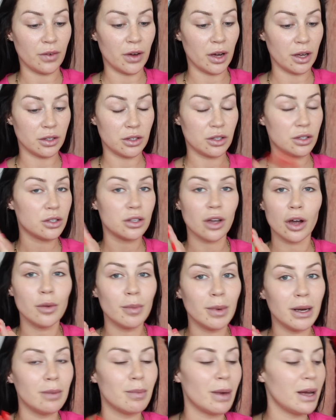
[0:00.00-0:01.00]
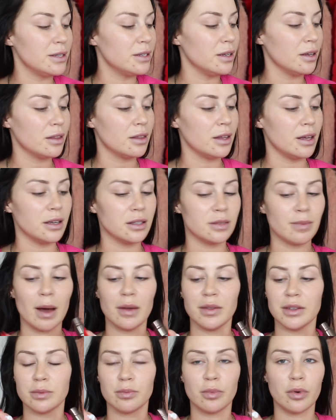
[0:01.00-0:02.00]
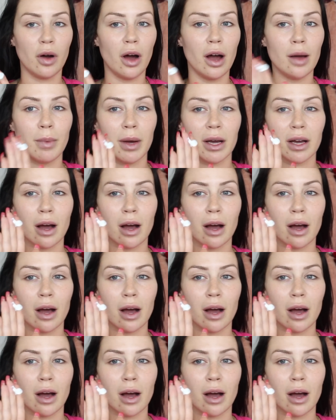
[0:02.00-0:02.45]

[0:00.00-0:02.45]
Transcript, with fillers: I've heard so many amazing things about this primer.